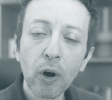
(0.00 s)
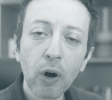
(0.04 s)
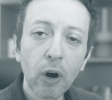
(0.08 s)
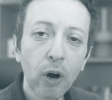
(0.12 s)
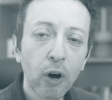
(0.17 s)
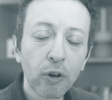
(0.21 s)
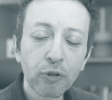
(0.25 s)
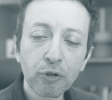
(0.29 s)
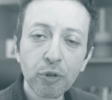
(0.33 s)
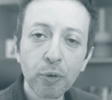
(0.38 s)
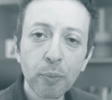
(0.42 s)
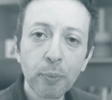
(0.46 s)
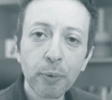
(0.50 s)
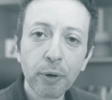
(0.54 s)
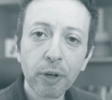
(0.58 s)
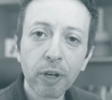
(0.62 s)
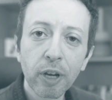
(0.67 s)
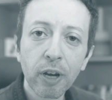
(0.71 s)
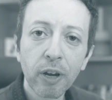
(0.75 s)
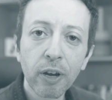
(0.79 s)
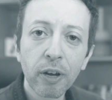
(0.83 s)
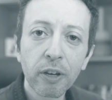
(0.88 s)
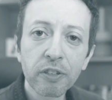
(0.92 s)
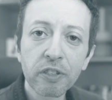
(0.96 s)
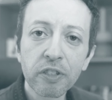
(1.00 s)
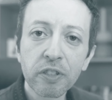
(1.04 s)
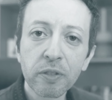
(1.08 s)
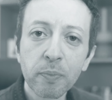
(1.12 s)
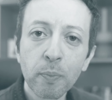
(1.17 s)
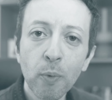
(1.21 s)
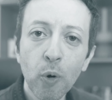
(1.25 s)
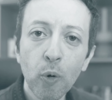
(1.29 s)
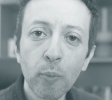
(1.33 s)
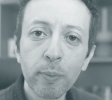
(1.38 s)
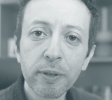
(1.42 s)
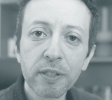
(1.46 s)
Entrepreneur,
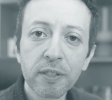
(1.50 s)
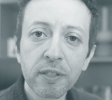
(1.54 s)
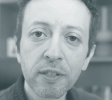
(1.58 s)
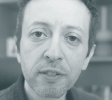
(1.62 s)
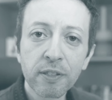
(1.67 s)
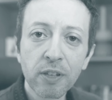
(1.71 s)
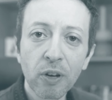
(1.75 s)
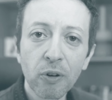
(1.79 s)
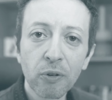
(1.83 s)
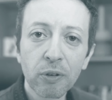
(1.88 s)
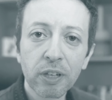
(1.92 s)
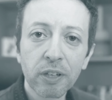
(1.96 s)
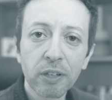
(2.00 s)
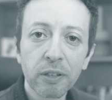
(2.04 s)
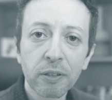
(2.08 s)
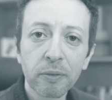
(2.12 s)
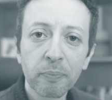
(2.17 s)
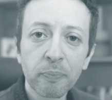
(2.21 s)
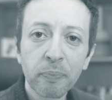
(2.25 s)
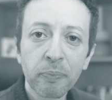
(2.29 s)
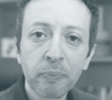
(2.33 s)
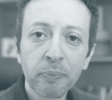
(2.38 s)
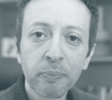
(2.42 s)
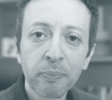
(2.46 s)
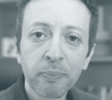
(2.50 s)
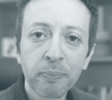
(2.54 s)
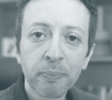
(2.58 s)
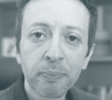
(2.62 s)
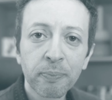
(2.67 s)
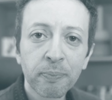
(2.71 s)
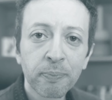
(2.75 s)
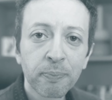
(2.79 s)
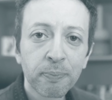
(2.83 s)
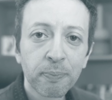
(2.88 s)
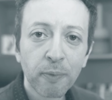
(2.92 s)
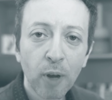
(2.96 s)
Small Business Owner,
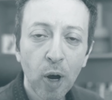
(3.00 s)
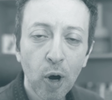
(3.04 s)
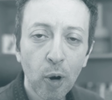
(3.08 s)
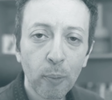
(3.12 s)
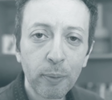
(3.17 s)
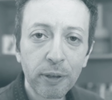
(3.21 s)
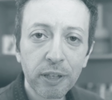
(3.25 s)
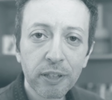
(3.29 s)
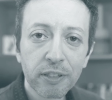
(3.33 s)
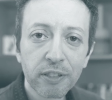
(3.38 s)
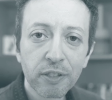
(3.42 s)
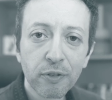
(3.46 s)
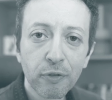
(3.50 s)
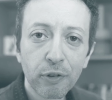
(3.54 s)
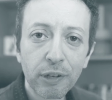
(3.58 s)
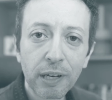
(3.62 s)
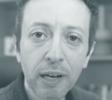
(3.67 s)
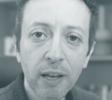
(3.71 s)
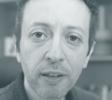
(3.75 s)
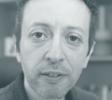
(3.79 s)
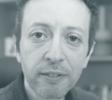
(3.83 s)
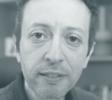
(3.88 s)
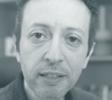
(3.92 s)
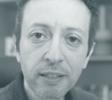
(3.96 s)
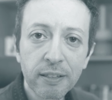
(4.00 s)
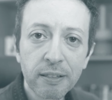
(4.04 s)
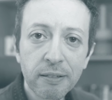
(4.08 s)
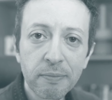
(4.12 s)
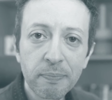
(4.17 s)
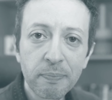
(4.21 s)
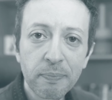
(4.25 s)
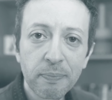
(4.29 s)
Hobbyist, Freelancer,